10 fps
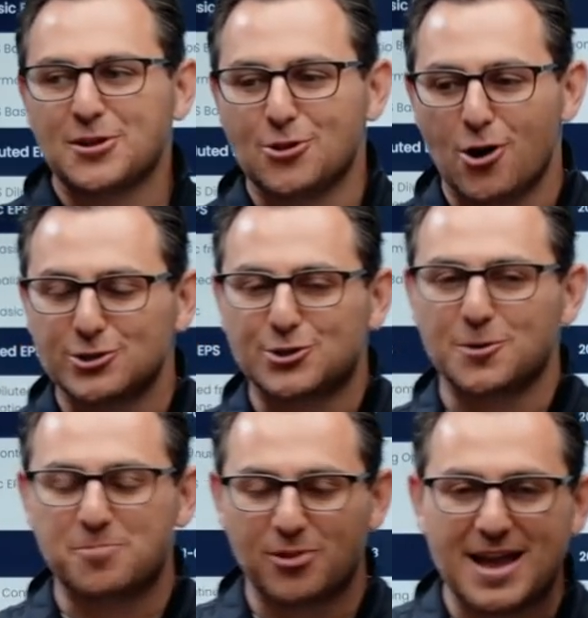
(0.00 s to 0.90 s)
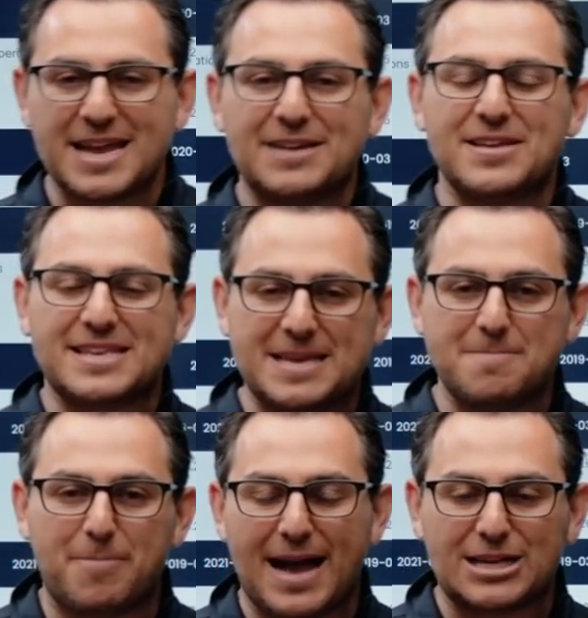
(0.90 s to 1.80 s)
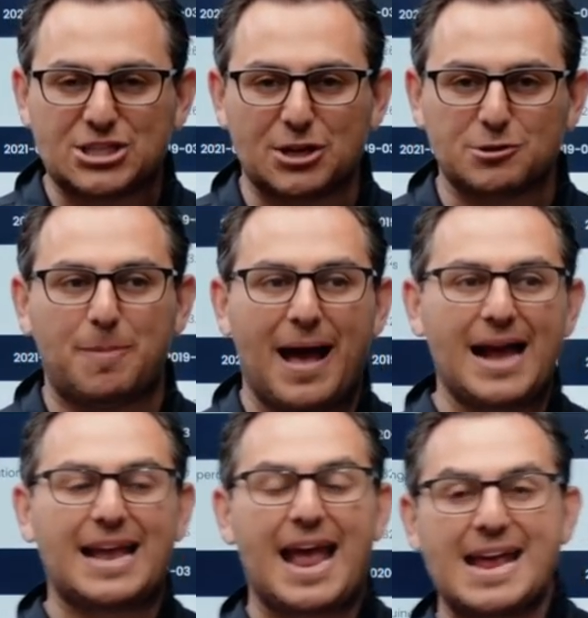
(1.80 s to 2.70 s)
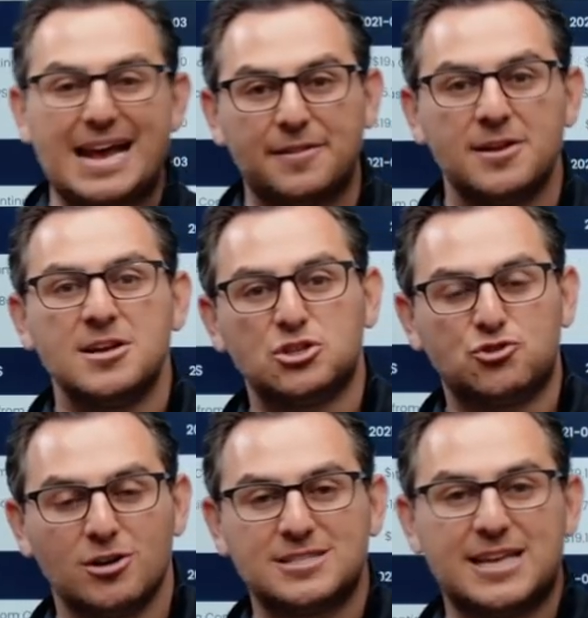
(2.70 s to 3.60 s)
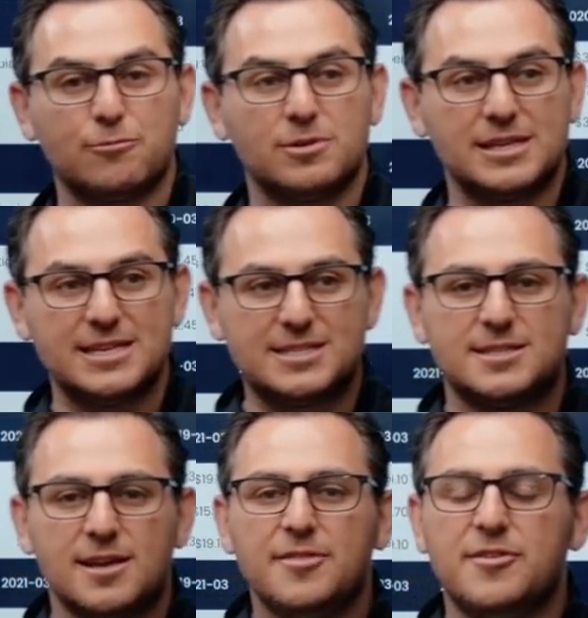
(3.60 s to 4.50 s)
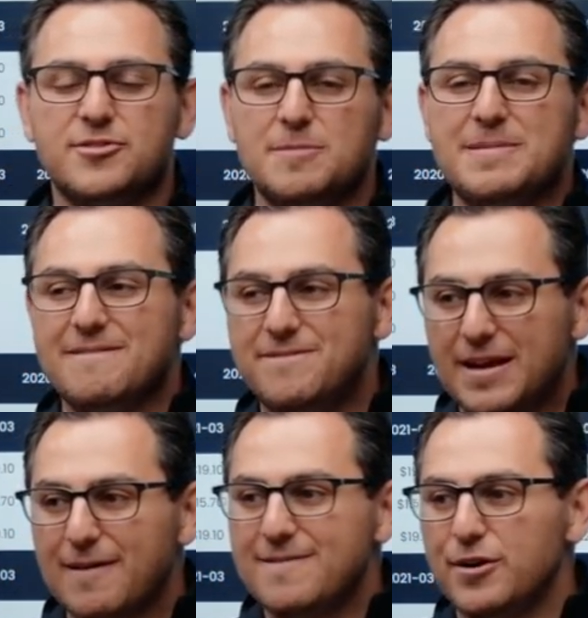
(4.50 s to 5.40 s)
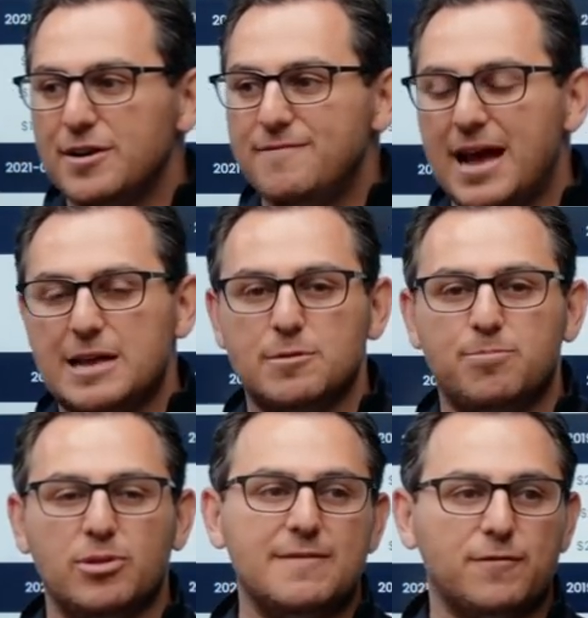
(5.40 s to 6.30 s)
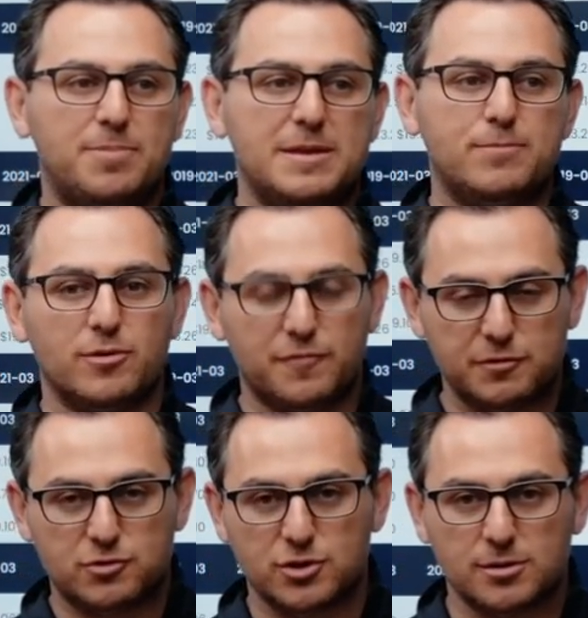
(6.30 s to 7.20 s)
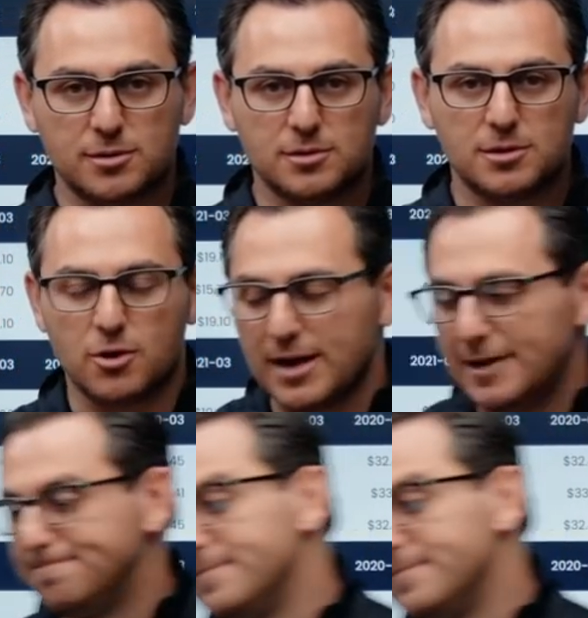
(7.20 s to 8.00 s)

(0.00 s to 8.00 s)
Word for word: long-term play. If they keep buying shares back and drugs get released, this could be a very, very valuable play for people in the future. Okay,